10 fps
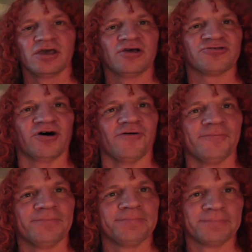So
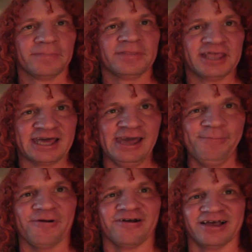the
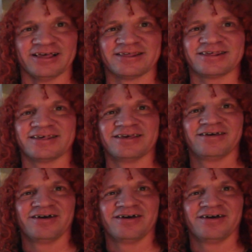keeper is,